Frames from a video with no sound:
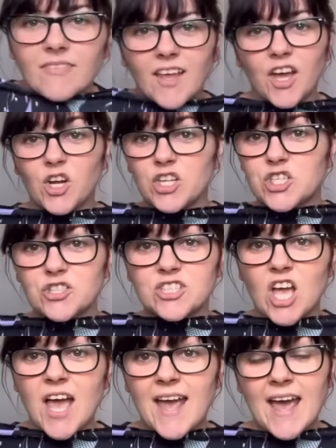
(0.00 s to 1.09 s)
And I just
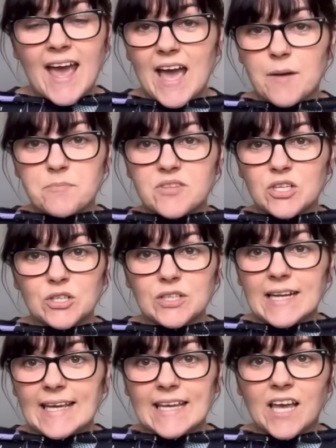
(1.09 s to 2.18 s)

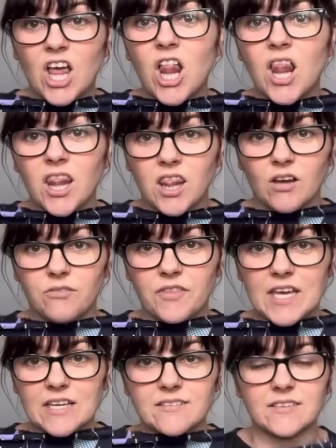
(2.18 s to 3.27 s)
absolutely love
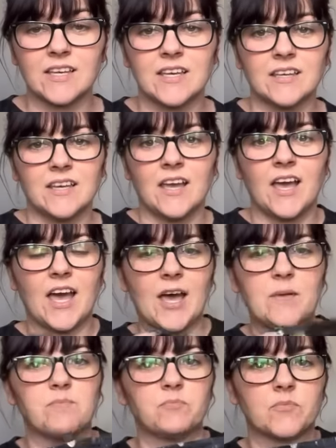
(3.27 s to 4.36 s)
this.
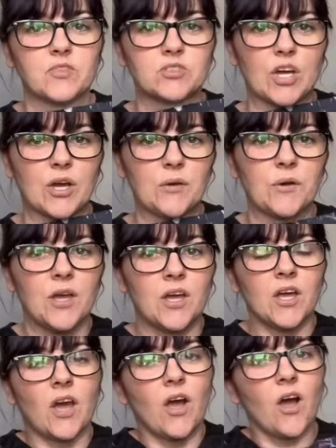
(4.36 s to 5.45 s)
So
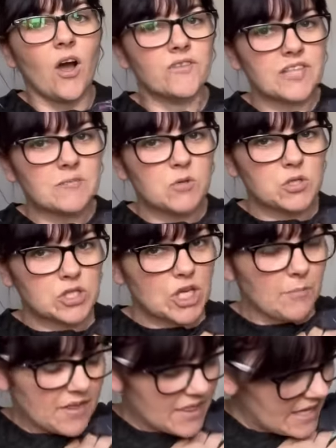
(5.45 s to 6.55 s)
obviously more to
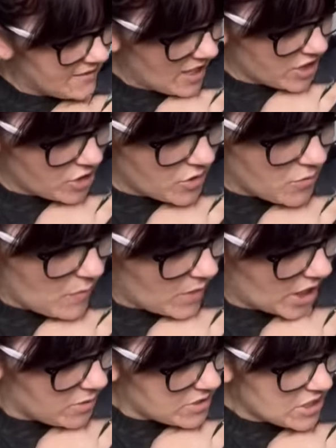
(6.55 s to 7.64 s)
come on this. I don't know when we're
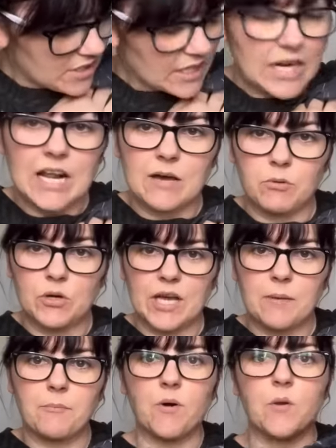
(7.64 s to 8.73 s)
going to be doing a collab on
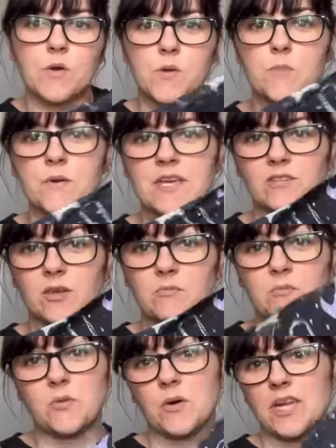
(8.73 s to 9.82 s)
it, but we will be at
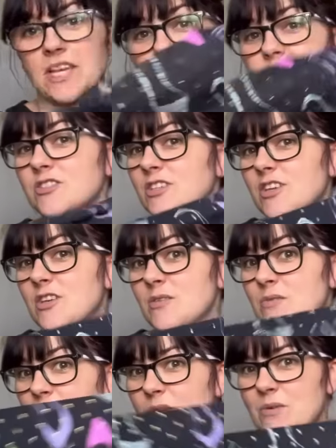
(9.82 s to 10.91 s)
some point. And just so
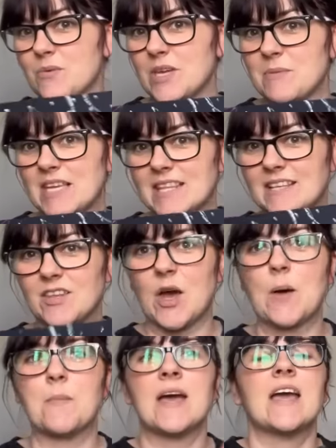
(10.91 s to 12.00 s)
you know that we picked this
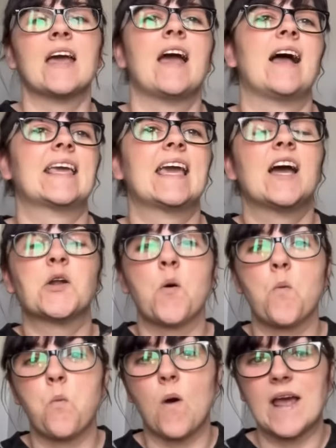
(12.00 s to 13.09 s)
up, I
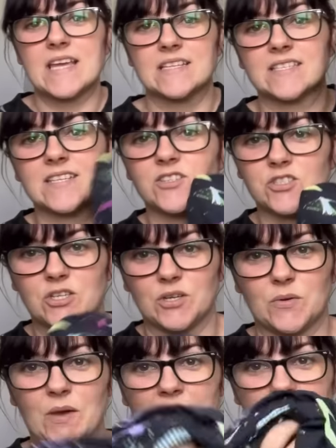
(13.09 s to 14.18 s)
cannot wait to